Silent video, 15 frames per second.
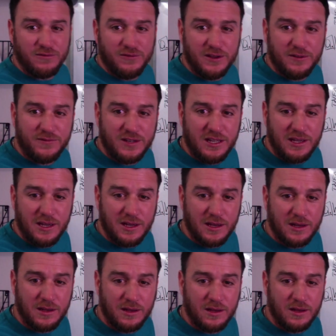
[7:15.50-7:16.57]
hundred fifty
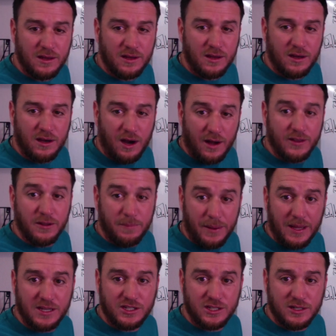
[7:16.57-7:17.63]
on the
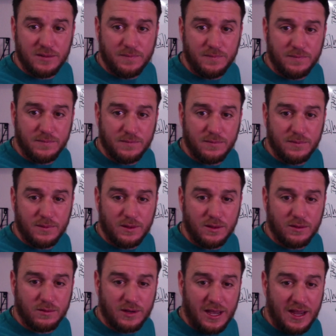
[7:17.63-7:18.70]
patient.
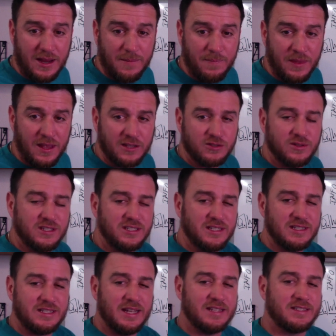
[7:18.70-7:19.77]
Okay, so this is
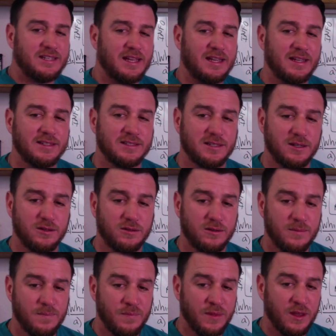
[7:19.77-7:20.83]
a test-taking
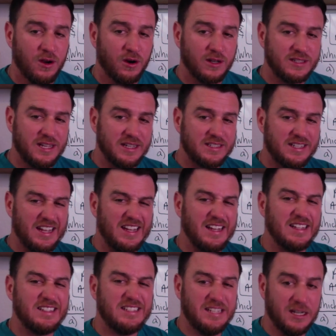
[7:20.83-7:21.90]
skill, or a
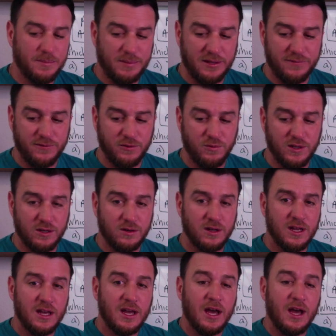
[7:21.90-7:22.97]
test-taking tip, if you
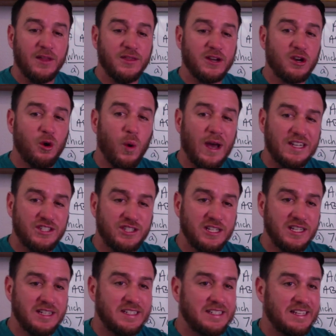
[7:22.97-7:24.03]
will. The
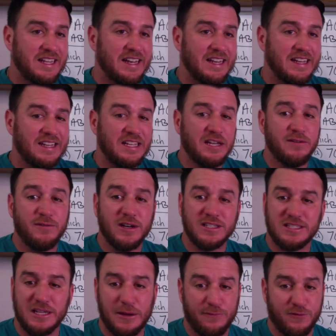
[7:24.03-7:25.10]
question didn't give
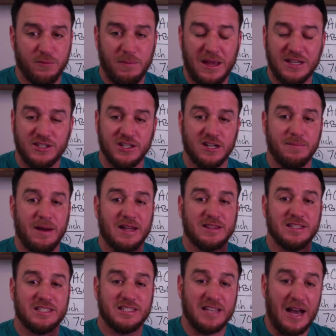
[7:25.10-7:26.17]
us information
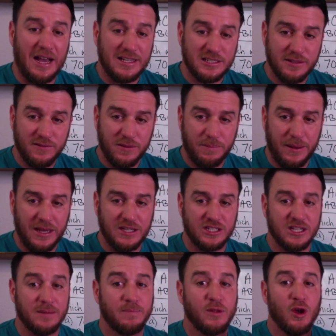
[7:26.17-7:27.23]
about the size of the
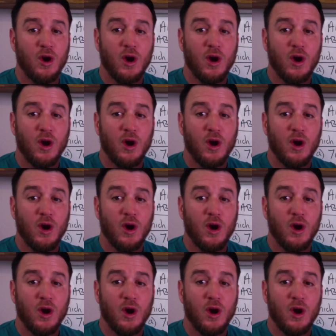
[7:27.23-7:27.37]
patient,